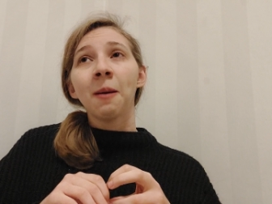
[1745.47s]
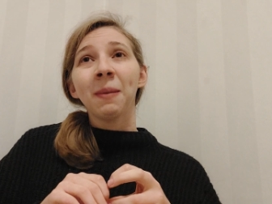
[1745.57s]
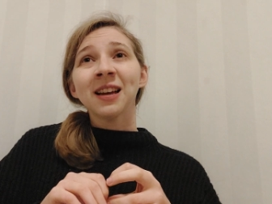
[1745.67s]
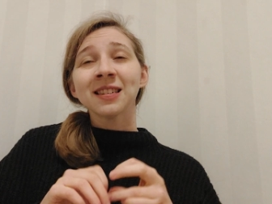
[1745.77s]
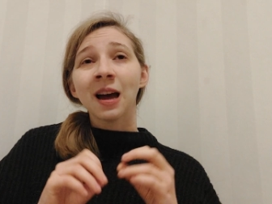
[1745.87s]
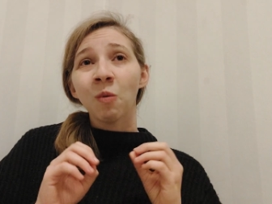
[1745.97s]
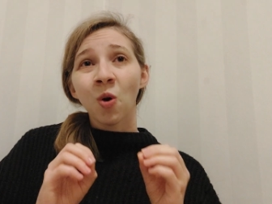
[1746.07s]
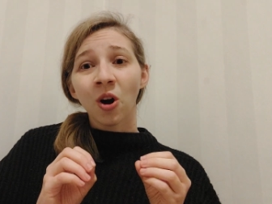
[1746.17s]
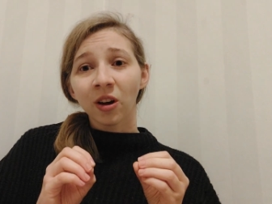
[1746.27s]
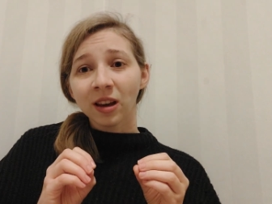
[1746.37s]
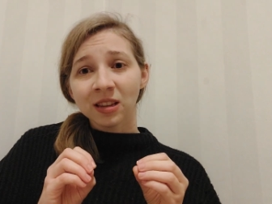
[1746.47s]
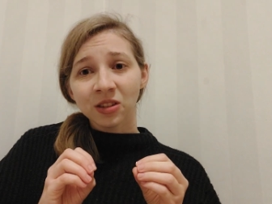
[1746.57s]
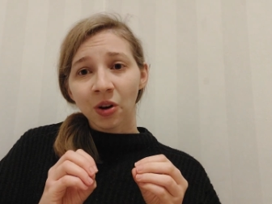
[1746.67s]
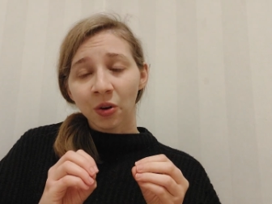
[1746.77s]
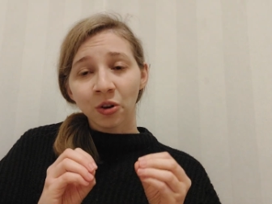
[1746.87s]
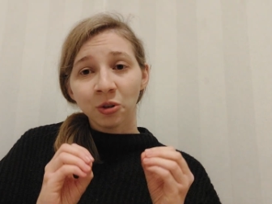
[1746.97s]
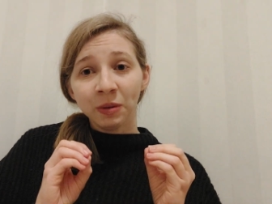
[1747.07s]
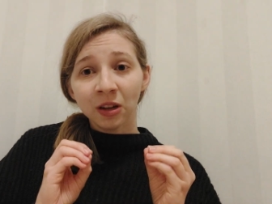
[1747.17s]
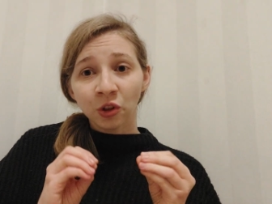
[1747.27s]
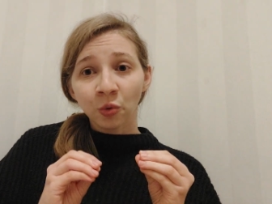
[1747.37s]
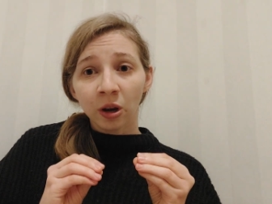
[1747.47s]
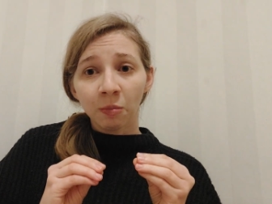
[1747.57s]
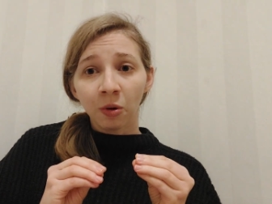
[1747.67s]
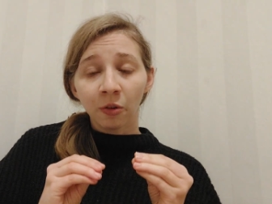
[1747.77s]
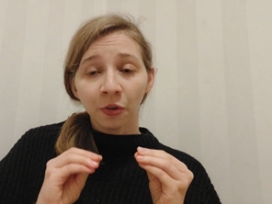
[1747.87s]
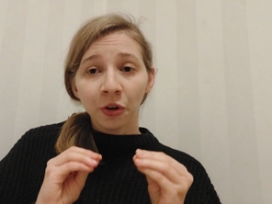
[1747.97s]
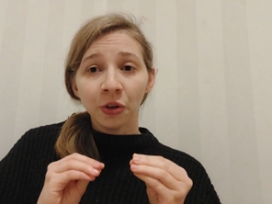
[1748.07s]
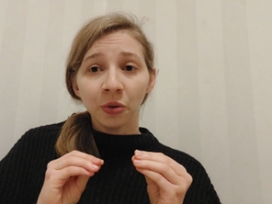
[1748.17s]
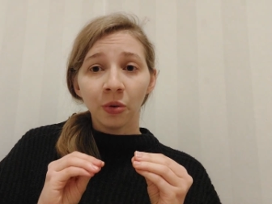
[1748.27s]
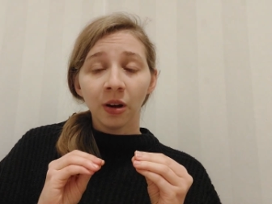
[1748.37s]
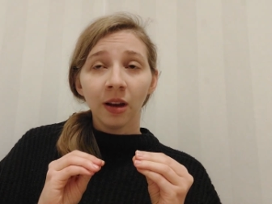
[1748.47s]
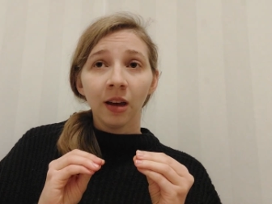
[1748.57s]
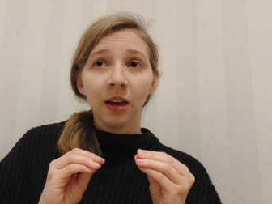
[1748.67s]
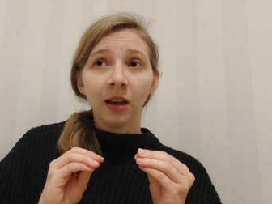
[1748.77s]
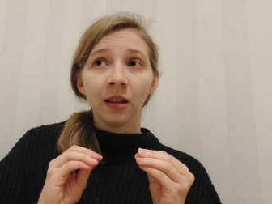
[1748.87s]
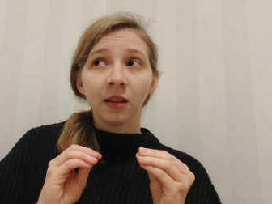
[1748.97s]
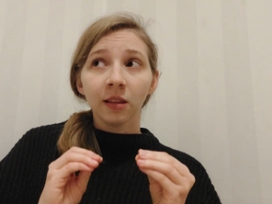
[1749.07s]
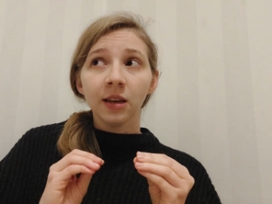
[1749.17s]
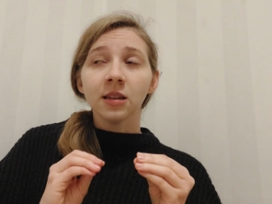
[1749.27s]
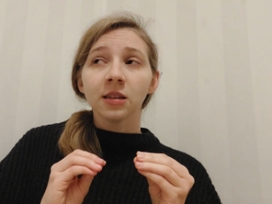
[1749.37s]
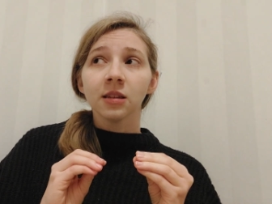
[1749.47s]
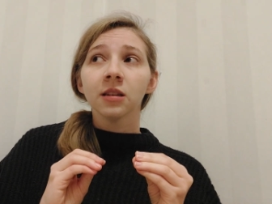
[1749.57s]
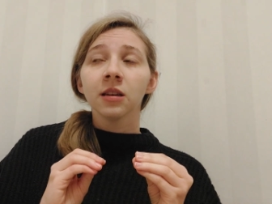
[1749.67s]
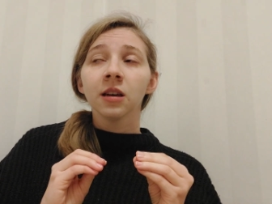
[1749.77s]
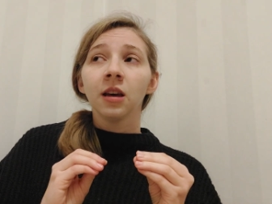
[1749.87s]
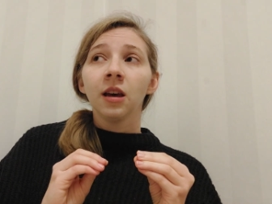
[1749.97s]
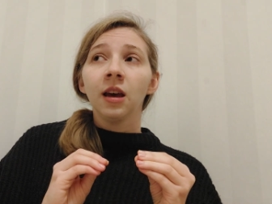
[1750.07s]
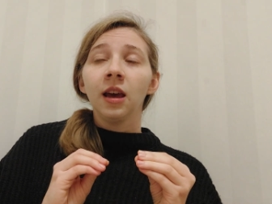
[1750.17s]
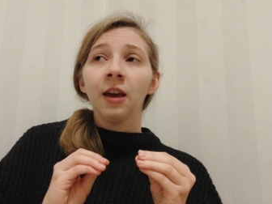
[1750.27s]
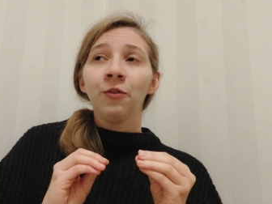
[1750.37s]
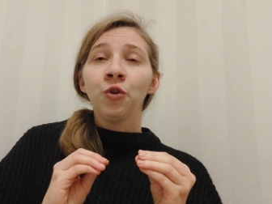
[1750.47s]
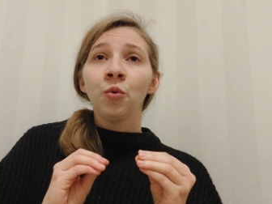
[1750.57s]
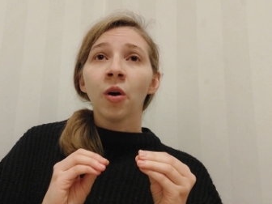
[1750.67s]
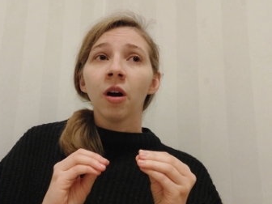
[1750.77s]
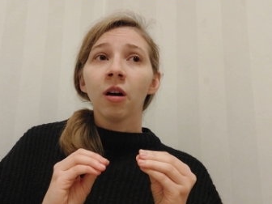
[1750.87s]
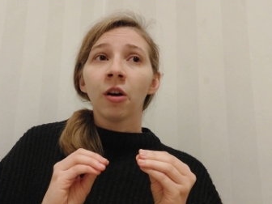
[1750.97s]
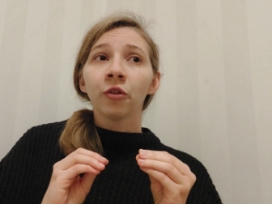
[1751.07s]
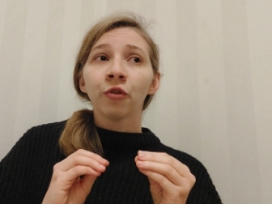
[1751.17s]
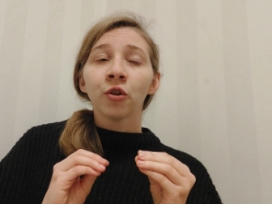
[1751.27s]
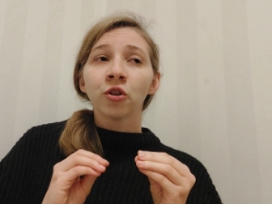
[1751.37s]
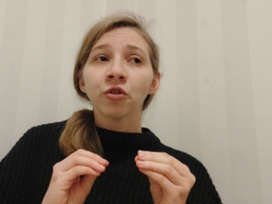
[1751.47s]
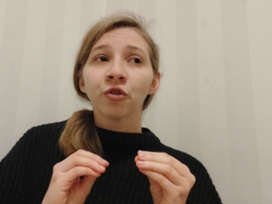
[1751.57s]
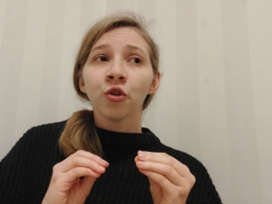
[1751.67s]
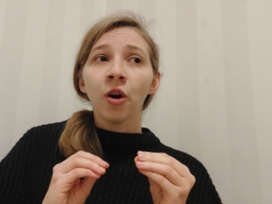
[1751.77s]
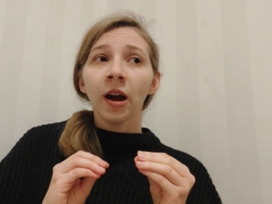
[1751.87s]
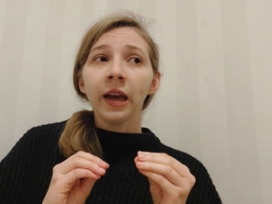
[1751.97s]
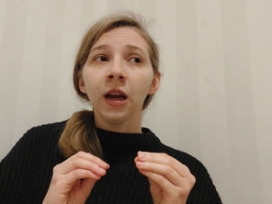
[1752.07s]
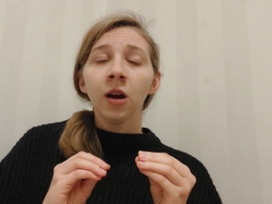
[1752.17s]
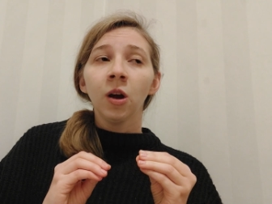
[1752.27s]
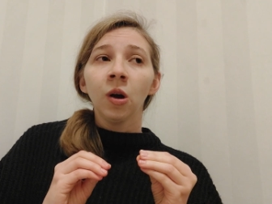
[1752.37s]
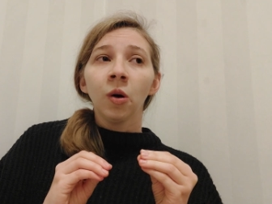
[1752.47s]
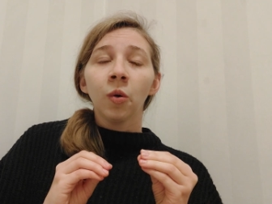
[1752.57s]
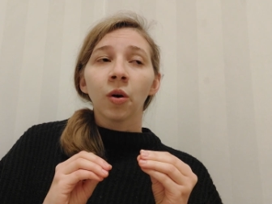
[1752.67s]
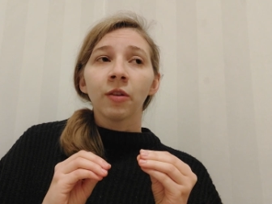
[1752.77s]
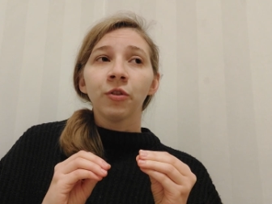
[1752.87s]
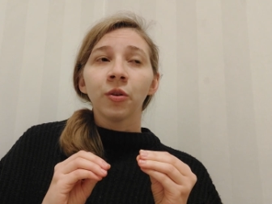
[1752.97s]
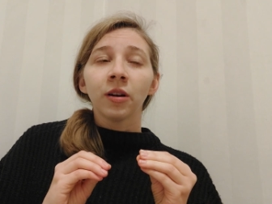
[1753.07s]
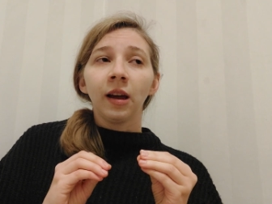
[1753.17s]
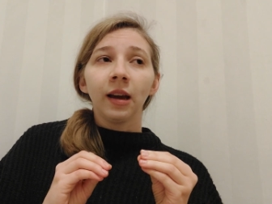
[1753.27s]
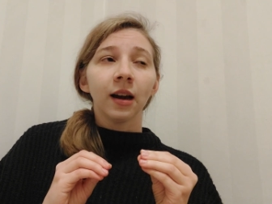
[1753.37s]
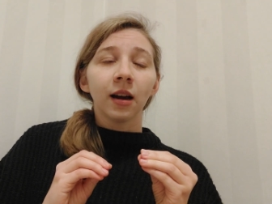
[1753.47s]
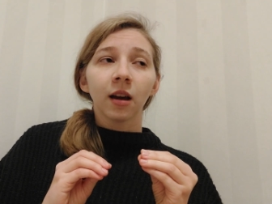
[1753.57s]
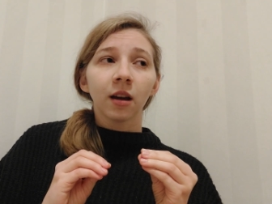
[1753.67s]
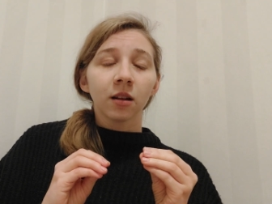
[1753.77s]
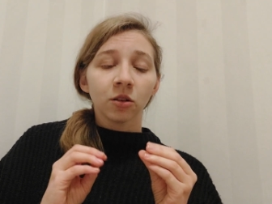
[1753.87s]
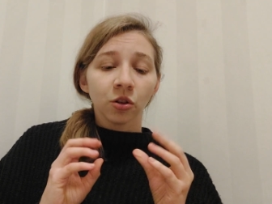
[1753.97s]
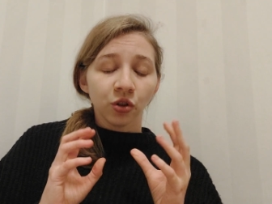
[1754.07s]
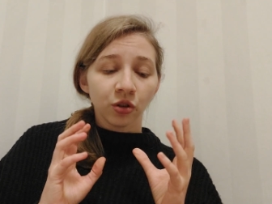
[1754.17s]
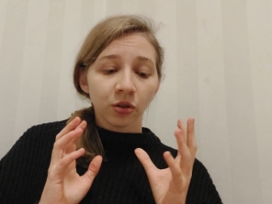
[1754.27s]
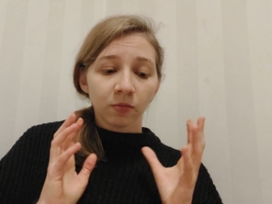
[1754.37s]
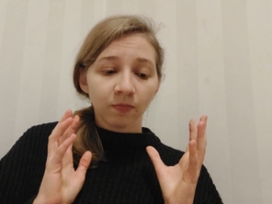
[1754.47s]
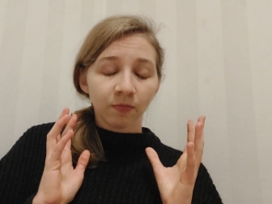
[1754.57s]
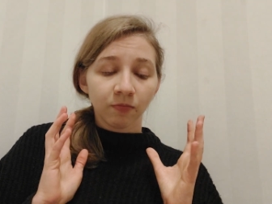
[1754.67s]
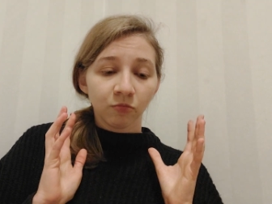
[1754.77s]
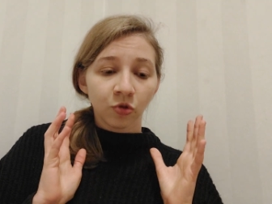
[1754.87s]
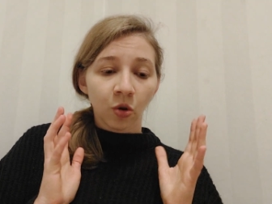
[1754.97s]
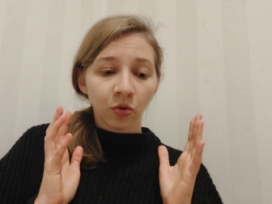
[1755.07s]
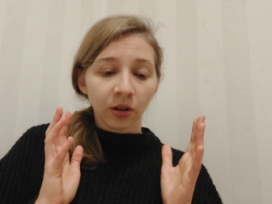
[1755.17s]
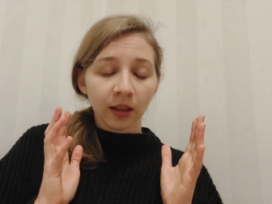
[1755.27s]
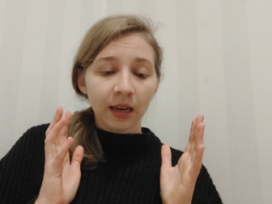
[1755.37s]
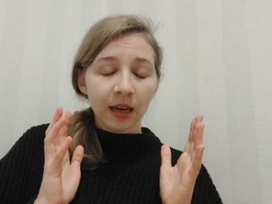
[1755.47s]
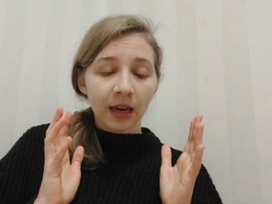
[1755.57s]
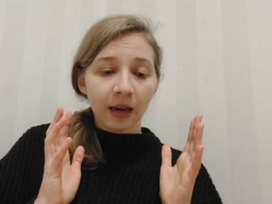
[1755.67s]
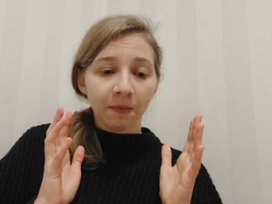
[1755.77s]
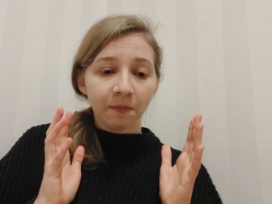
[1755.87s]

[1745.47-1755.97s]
because that walk is not going to be enjoyable for you in the least if you are on the verge of crying, or if you're like just totally